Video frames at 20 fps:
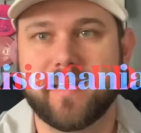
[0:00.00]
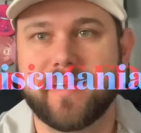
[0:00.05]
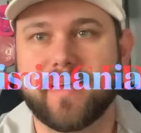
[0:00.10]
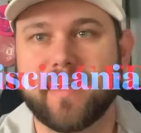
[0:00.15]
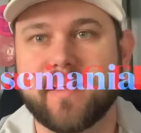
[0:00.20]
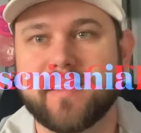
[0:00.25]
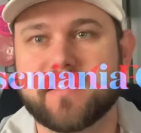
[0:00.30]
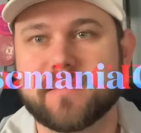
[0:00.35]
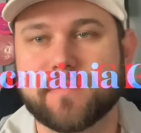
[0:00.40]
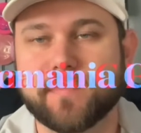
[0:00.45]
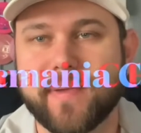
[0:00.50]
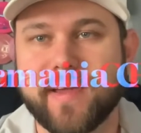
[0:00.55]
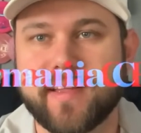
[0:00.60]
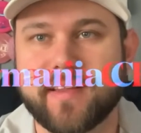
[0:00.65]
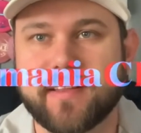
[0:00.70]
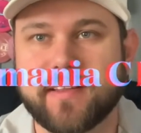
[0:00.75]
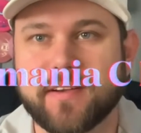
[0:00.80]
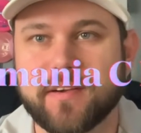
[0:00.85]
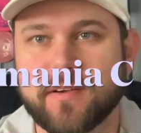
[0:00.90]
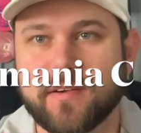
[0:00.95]
guys,
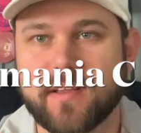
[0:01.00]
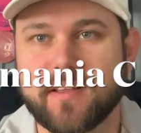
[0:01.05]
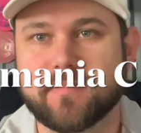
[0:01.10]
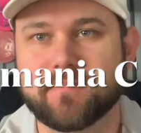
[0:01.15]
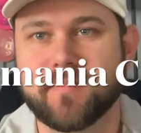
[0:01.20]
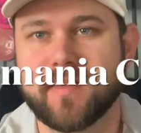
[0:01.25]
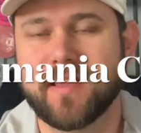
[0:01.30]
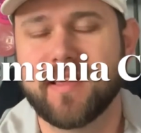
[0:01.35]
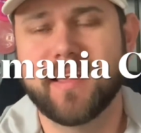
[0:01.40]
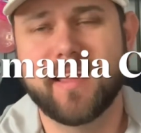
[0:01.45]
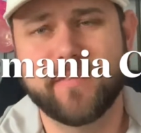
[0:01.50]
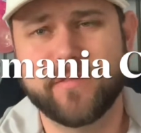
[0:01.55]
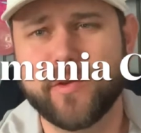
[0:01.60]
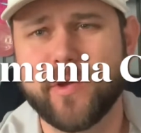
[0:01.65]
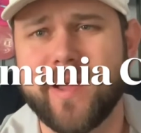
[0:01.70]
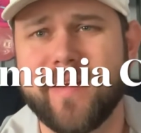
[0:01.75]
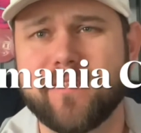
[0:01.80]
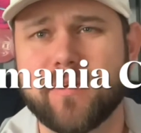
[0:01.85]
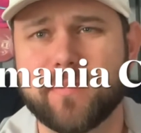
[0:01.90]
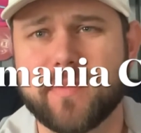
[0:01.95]
Matt here, and if you
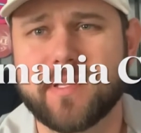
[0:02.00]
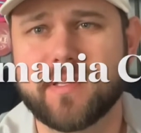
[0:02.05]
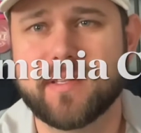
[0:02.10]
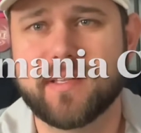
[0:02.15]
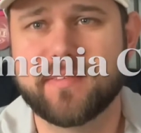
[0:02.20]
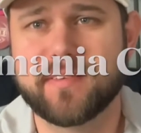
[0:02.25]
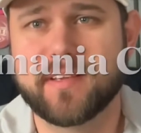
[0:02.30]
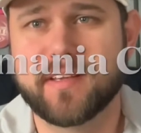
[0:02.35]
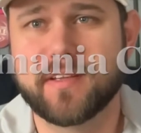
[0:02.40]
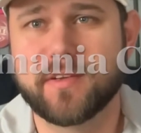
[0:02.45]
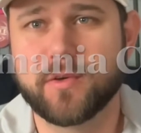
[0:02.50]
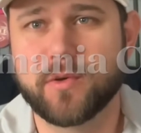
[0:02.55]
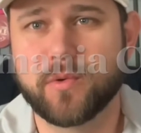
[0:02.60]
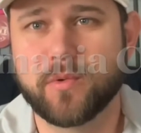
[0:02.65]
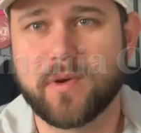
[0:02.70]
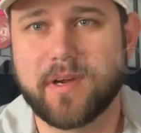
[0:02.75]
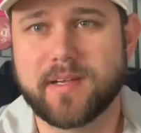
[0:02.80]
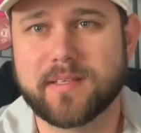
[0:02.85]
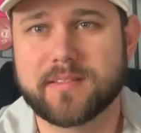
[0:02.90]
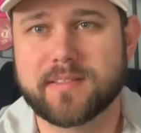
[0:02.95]
haven't been living under a
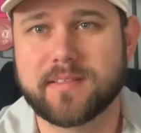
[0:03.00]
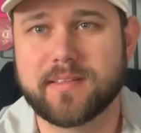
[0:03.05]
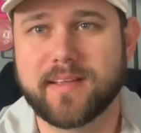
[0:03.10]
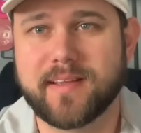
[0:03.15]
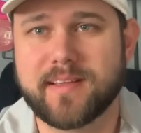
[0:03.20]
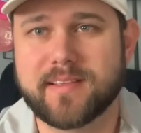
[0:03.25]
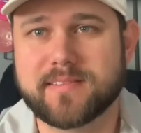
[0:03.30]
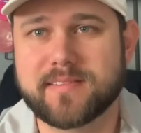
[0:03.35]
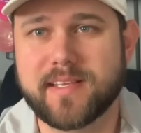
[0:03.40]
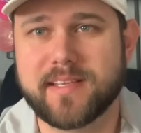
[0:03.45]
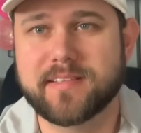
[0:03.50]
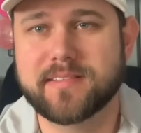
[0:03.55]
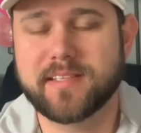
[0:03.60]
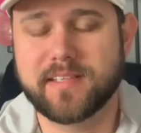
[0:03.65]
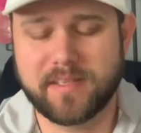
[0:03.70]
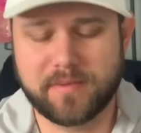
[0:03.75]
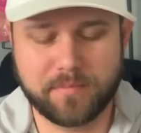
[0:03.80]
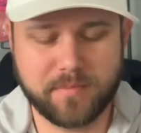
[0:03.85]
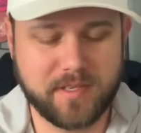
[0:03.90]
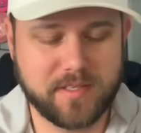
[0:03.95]
rock the last
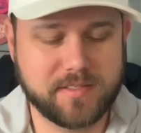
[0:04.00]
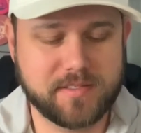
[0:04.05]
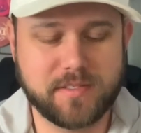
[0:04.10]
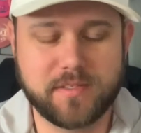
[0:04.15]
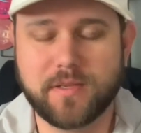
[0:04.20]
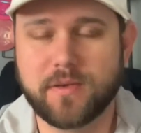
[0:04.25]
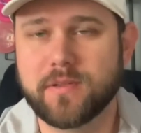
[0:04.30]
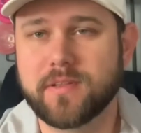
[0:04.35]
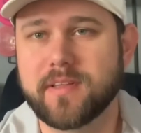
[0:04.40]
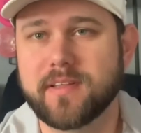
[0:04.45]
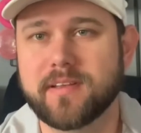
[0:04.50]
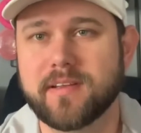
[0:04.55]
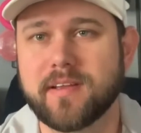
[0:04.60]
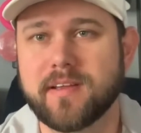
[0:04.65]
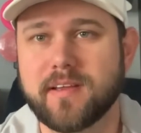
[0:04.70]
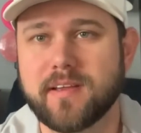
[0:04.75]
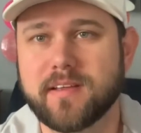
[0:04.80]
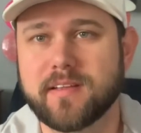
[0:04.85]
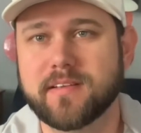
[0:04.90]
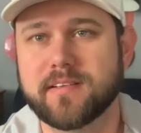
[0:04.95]
18 months, you know that
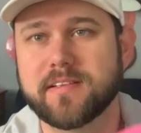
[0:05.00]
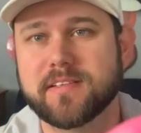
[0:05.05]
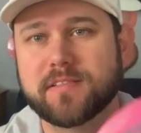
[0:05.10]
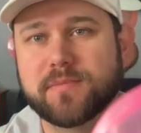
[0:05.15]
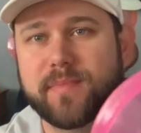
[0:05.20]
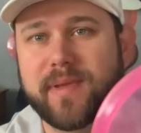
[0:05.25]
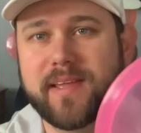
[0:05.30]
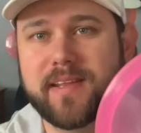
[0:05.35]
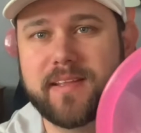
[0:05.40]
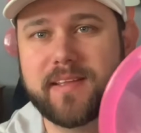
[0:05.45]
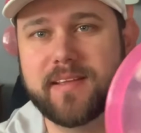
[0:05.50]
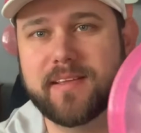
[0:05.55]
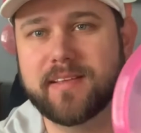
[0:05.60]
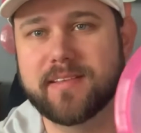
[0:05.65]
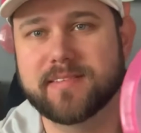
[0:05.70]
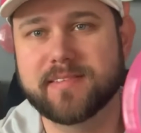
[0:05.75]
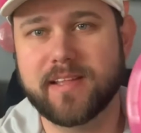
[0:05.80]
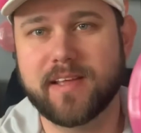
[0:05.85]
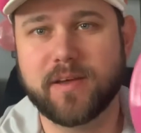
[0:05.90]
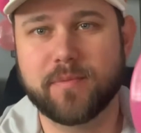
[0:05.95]
Discmania
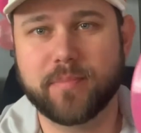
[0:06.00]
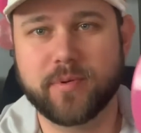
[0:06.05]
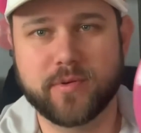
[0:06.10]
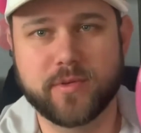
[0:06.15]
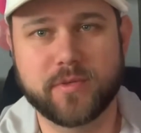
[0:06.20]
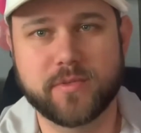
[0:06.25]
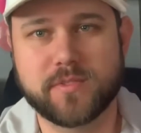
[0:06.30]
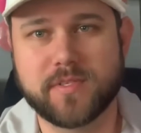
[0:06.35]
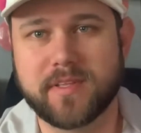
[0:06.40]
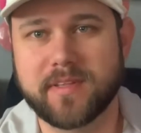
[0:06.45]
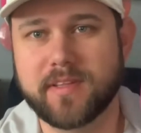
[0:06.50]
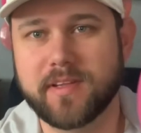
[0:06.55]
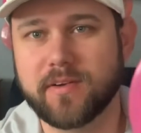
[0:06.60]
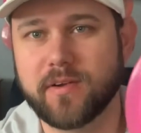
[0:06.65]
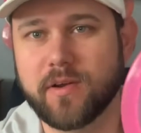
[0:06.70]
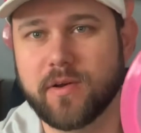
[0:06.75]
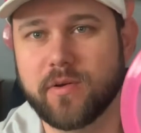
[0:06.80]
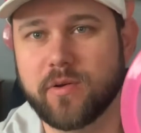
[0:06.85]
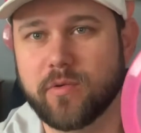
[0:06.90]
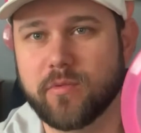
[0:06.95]
is now producing their
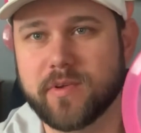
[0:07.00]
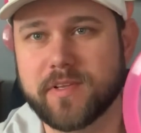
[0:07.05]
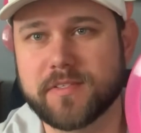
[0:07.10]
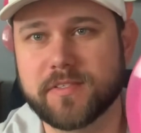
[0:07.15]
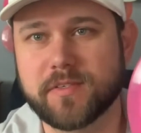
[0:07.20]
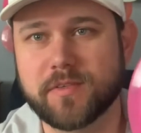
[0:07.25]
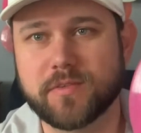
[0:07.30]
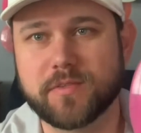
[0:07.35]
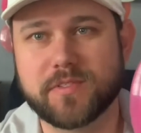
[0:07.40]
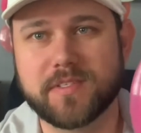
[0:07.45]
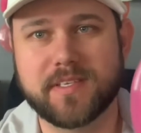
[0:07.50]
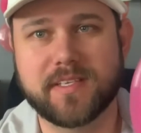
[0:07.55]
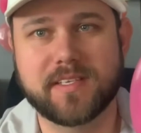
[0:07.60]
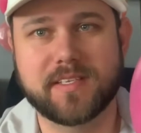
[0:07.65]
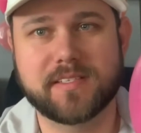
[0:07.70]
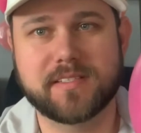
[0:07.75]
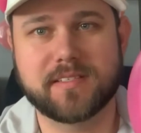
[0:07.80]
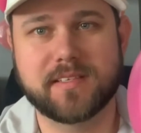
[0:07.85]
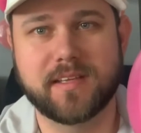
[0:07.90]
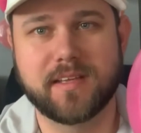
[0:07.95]
own originals
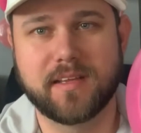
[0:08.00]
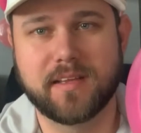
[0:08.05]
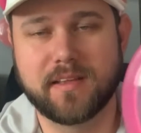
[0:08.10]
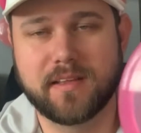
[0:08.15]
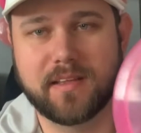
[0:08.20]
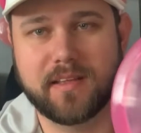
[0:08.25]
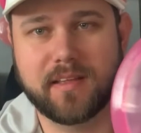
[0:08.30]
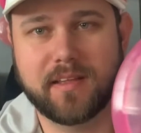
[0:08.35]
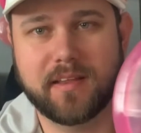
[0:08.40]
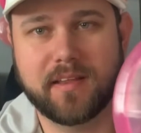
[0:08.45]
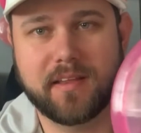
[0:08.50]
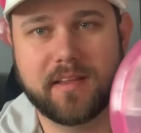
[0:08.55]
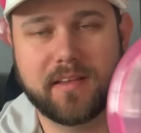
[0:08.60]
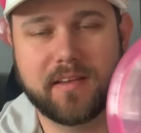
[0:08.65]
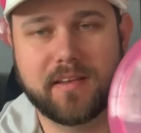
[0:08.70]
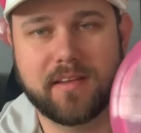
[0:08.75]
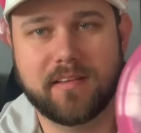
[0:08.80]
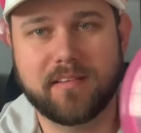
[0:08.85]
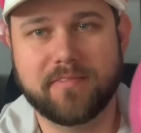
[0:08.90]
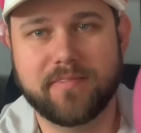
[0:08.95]
disc
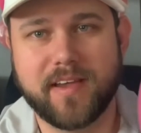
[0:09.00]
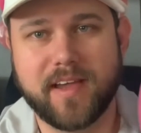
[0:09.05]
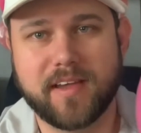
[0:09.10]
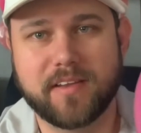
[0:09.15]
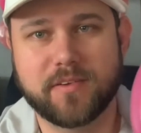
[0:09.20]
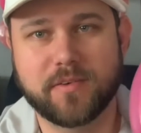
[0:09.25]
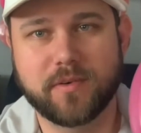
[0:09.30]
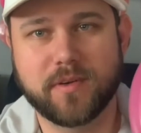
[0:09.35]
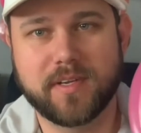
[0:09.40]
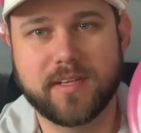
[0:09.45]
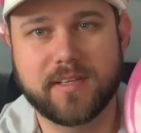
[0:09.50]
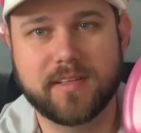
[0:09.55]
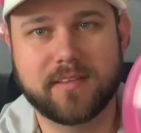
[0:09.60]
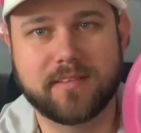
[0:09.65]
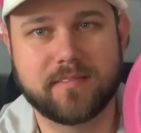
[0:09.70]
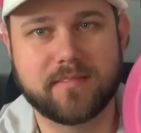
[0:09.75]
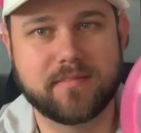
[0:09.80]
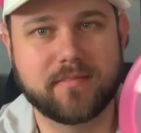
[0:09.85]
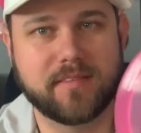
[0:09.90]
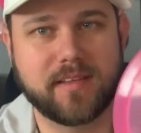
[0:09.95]
in a factory
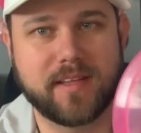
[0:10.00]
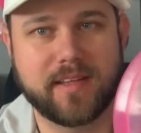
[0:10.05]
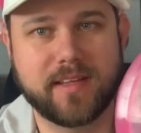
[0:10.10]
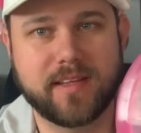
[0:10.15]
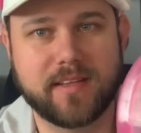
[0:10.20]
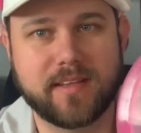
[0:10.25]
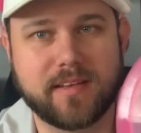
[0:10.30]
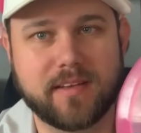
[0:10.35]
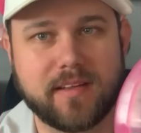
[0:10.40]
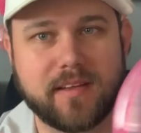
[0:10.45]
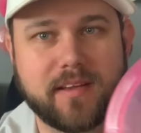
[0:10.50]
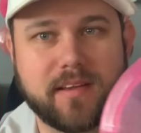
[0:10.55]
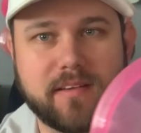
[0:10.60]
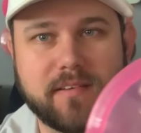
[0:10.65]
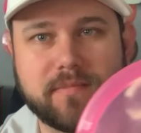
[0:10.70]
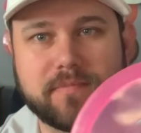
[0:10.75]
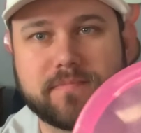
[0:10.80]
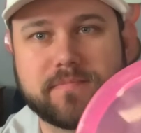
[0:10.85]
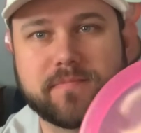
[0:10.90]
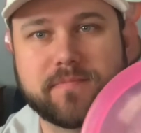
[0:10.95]
in
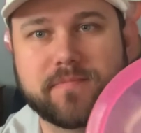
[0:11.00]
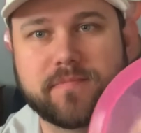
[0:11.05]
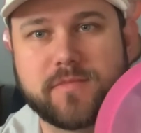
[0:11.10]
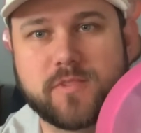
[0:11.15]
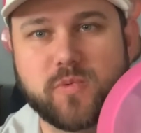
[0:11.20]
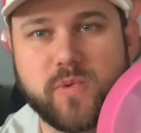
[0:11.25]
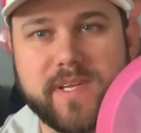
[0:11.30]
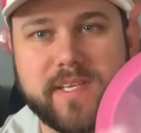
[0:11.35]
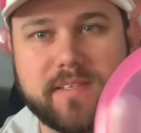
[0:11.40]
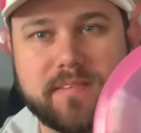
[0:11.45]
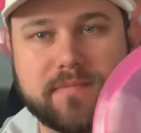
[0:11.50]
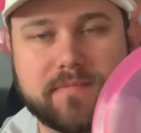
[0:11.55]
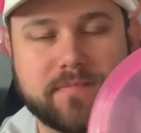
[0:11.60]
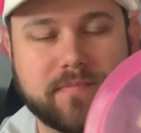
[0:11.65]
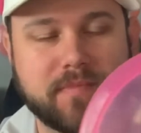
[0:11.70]
Sweden,